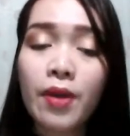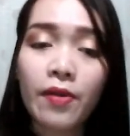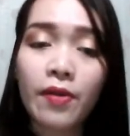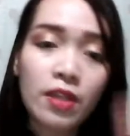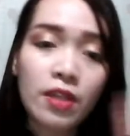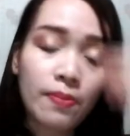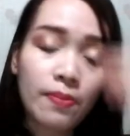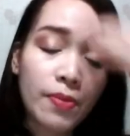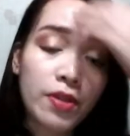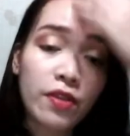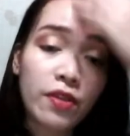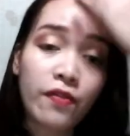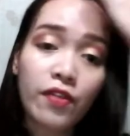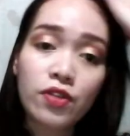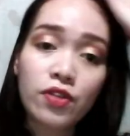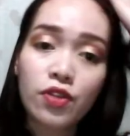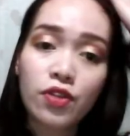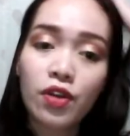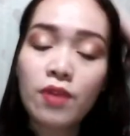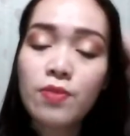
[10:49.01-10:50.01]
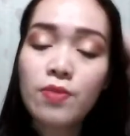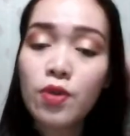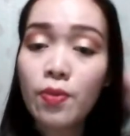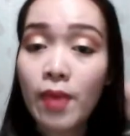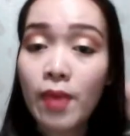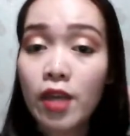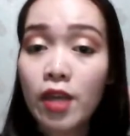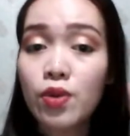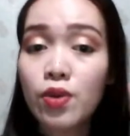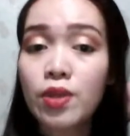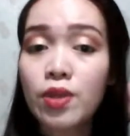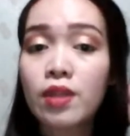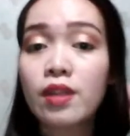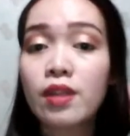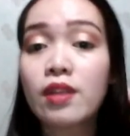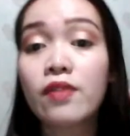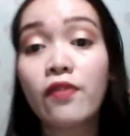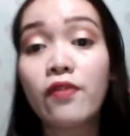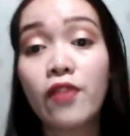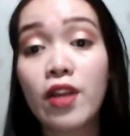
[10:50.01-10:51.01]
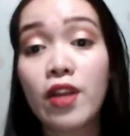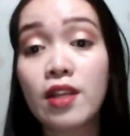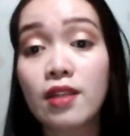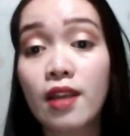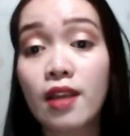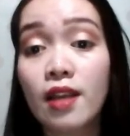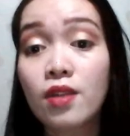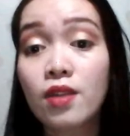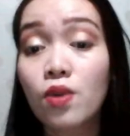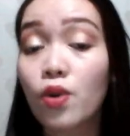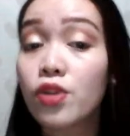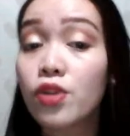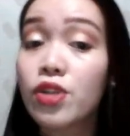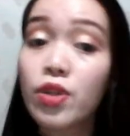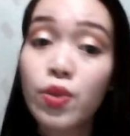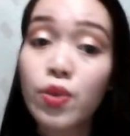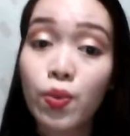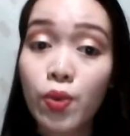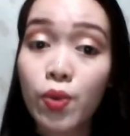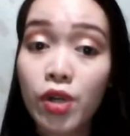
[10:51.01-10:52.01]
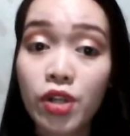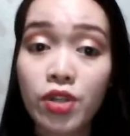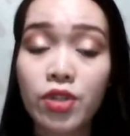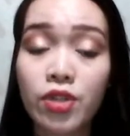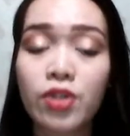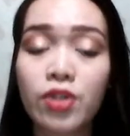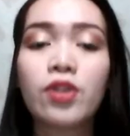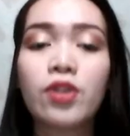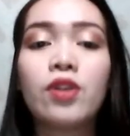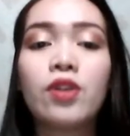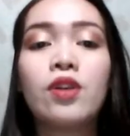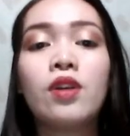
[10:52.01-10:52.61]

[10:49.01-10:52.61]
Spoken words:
a specific term, you may use these phrases or these words,